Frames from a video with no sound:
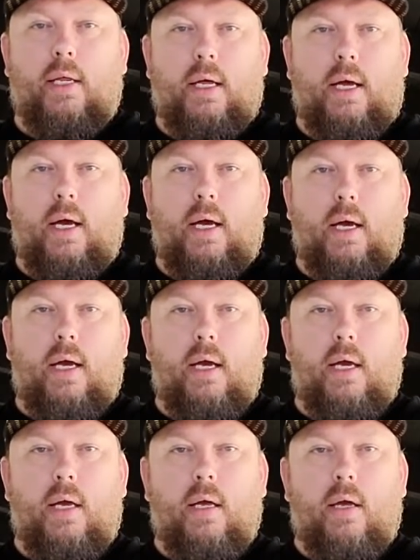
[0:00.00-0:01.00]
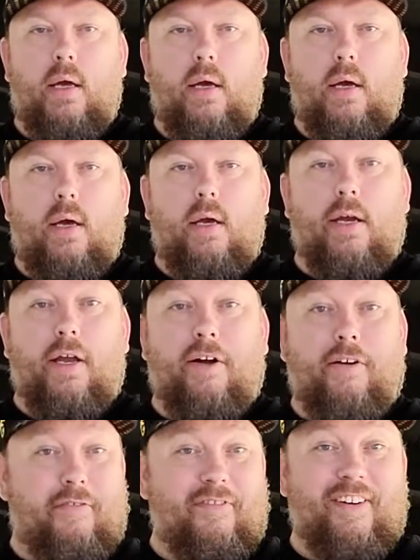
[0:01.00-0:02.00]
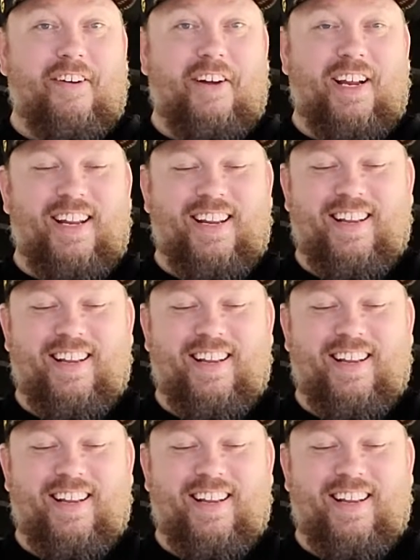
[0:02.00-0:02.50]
hi, here, alright?